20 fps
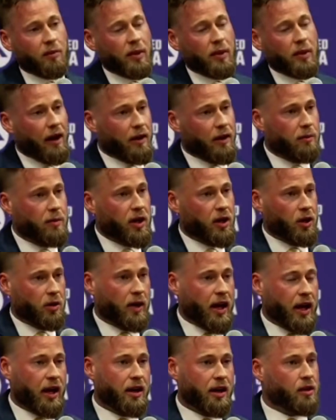of the
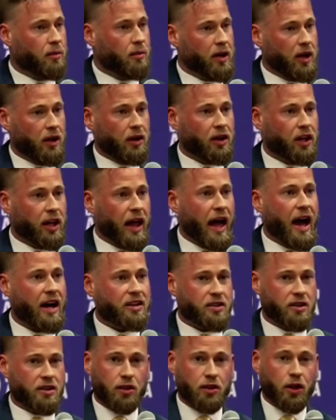middleman and the middle class and
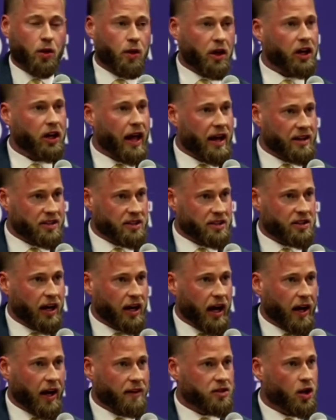the lower classes'
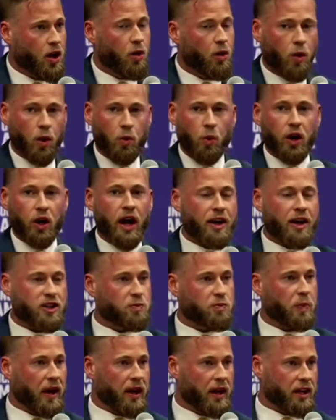lives where we're not
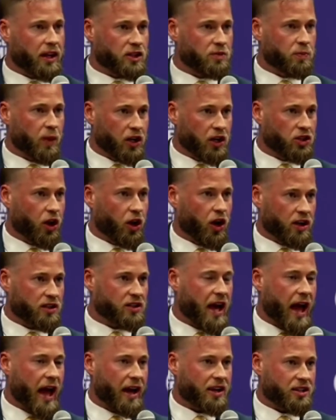spending as much on
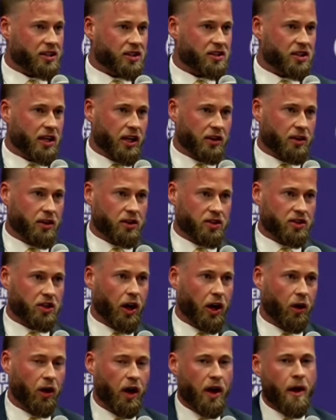taxes either.
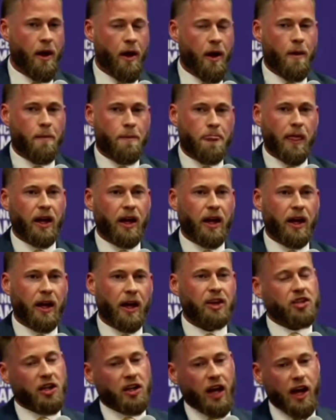So it's
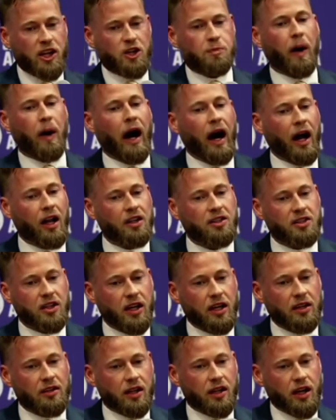a nice policy
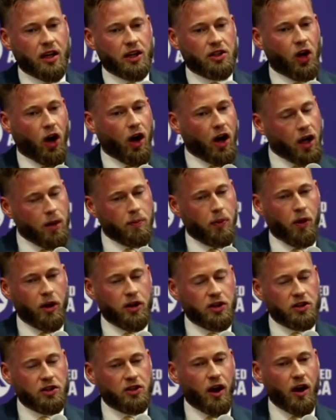to get a talking point
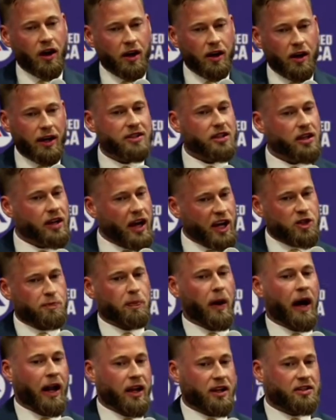started. It's a nice
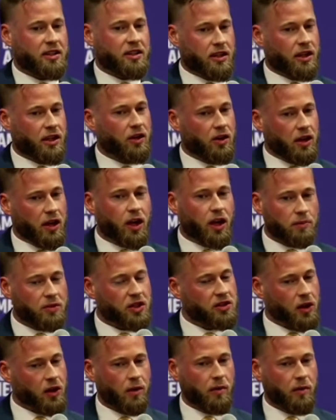policy that could end up
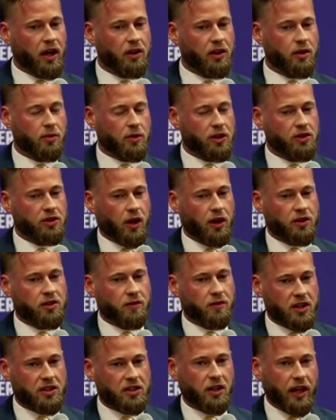determining the results of
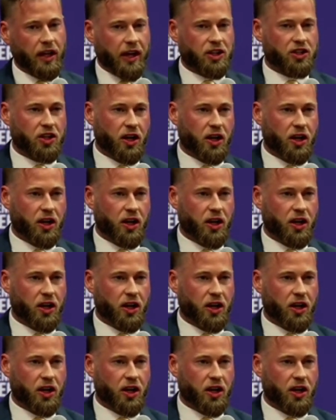this election,